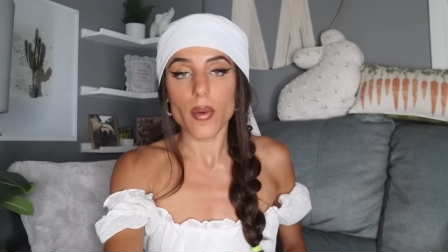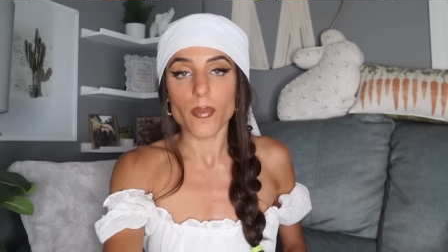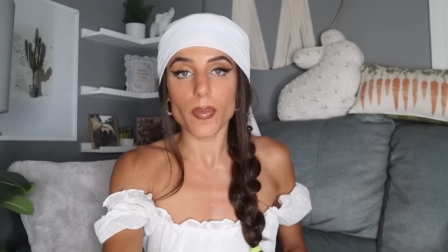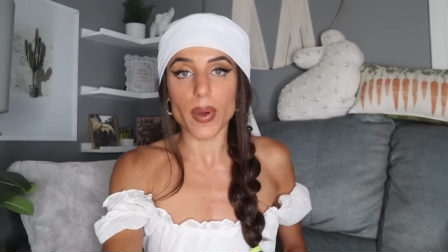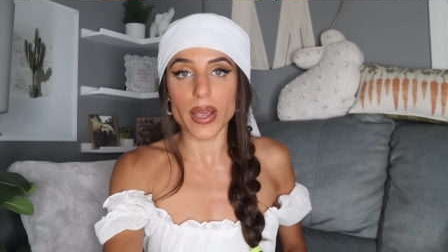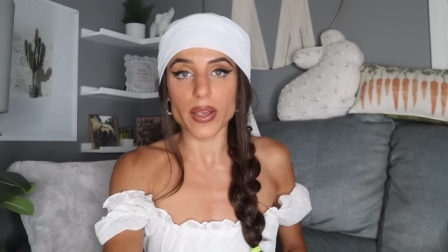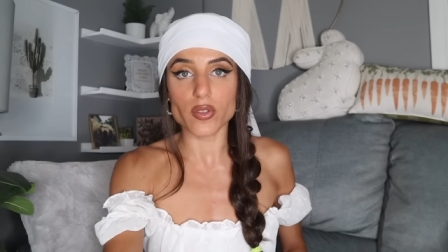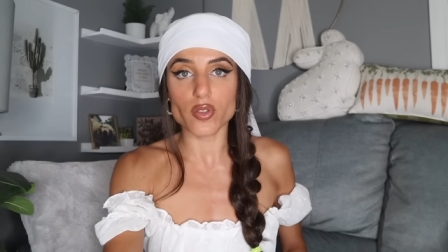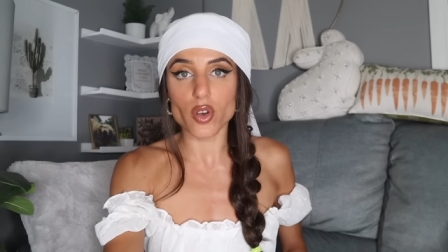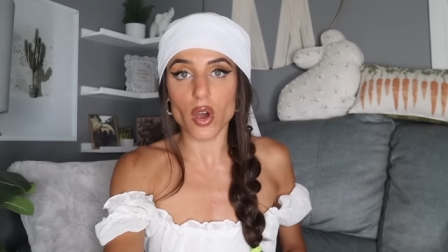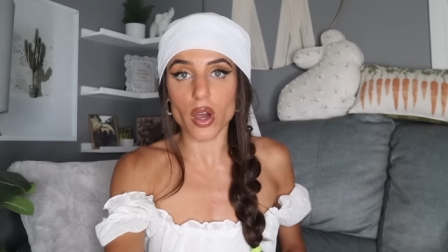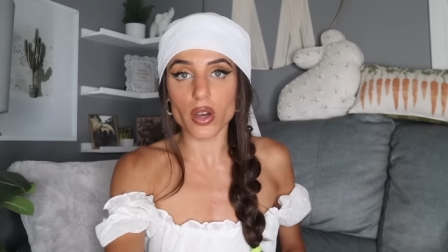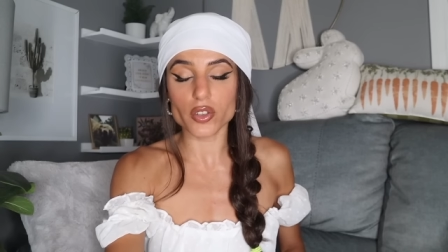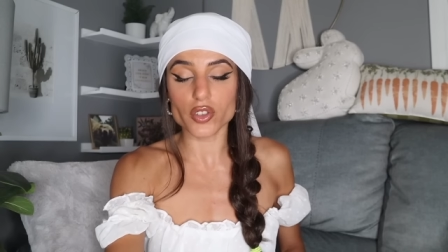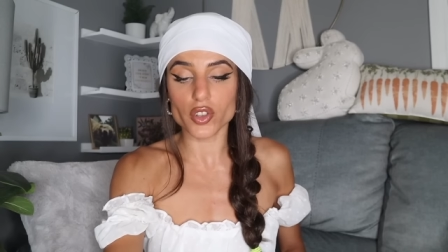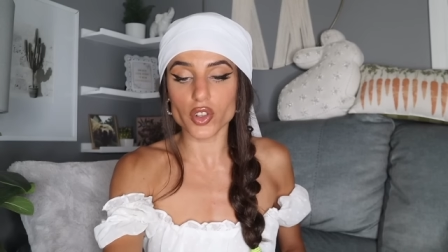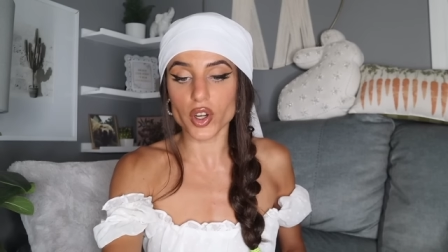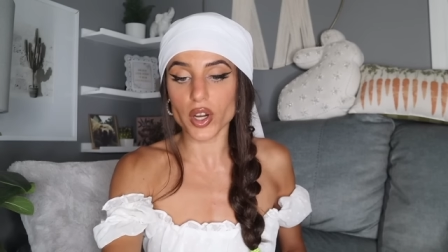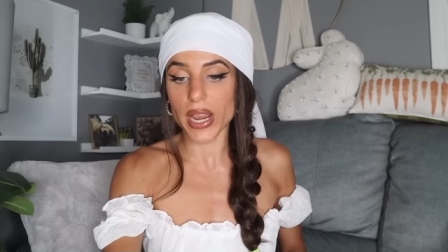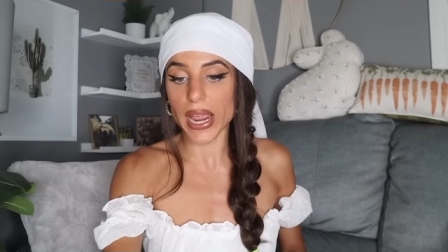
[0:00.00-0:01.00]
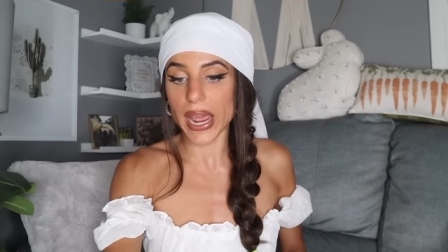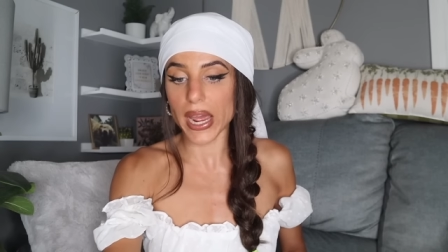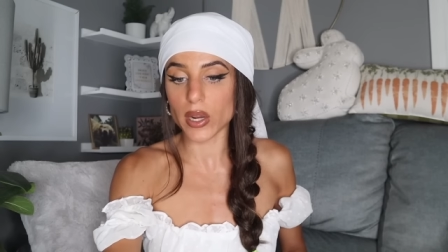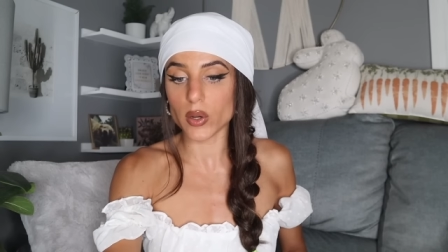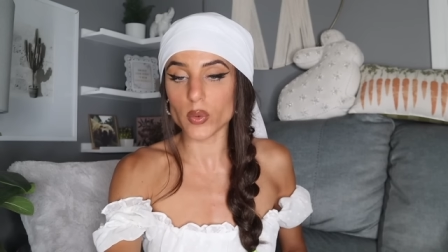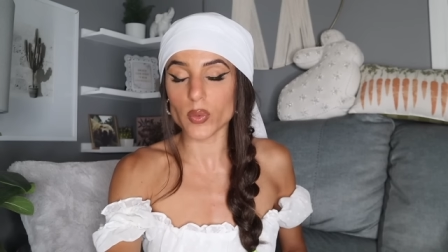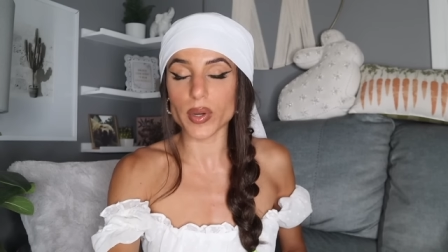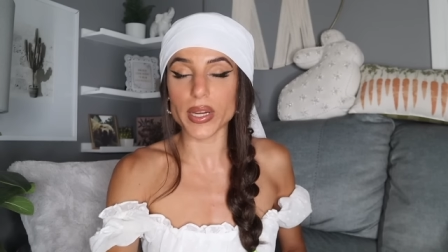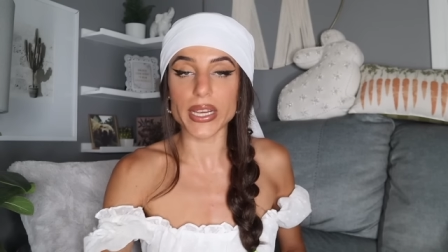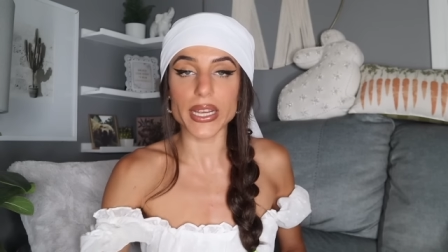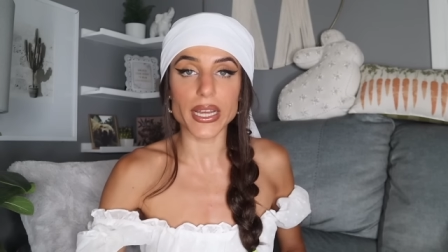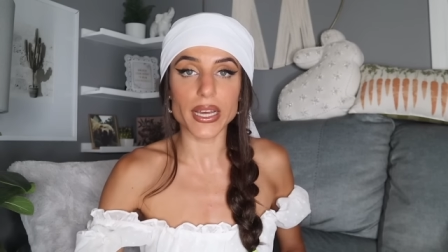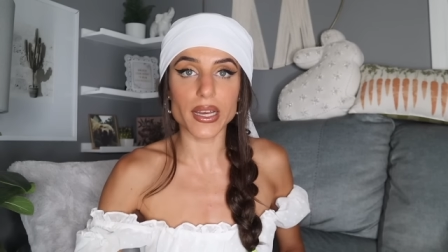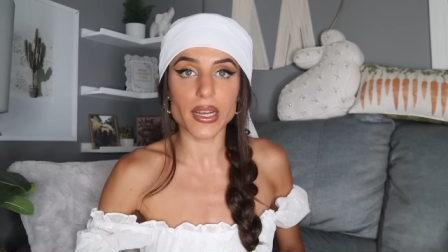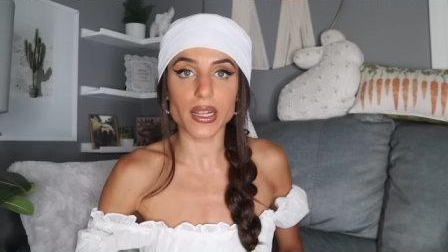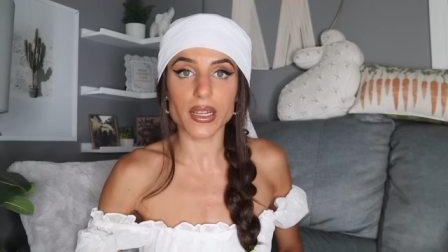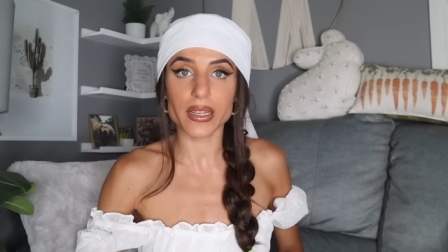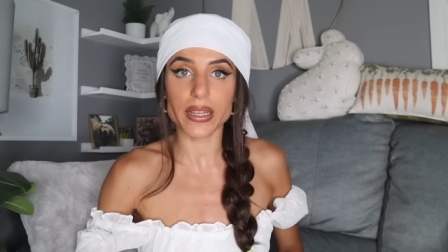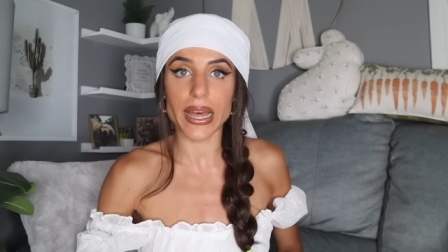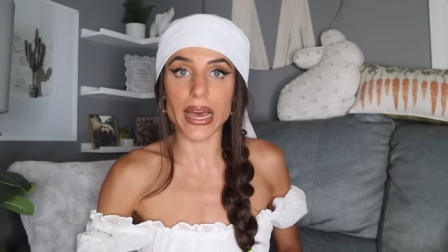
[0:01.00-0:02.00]
by Dr. Henry
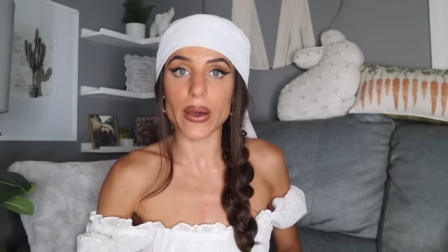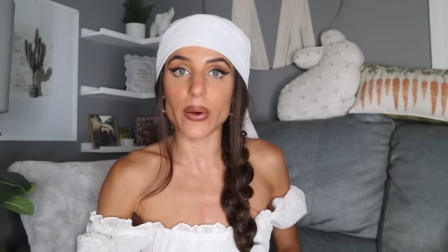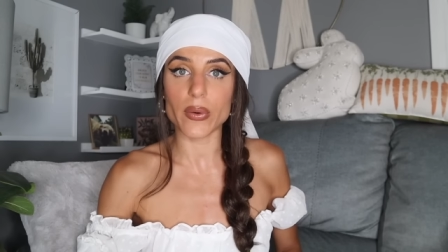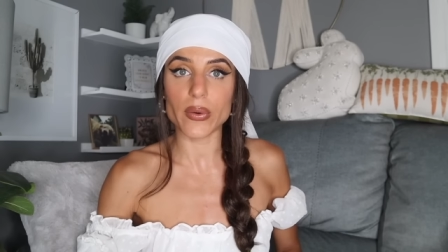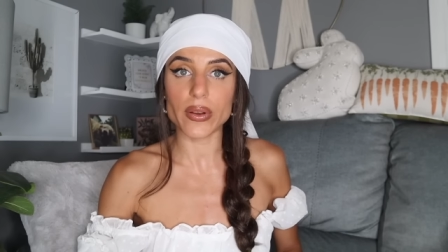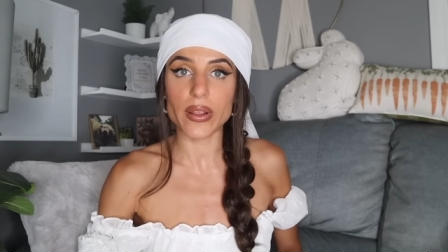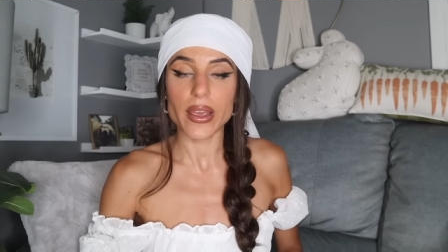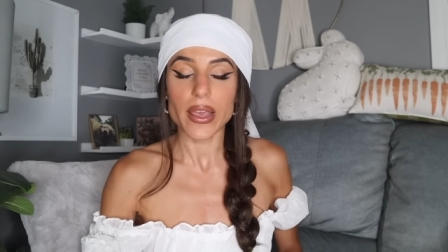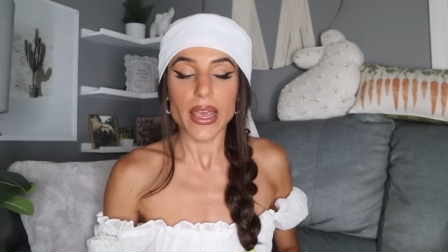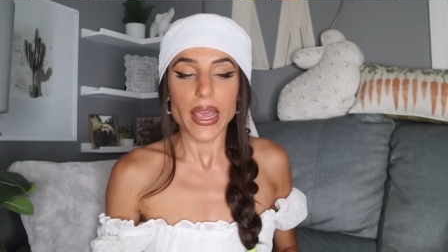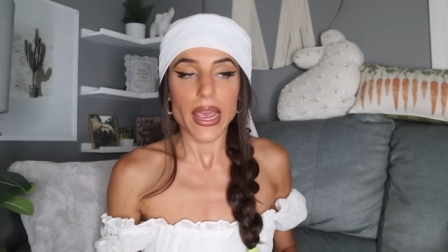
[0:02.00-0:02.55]
Cloud.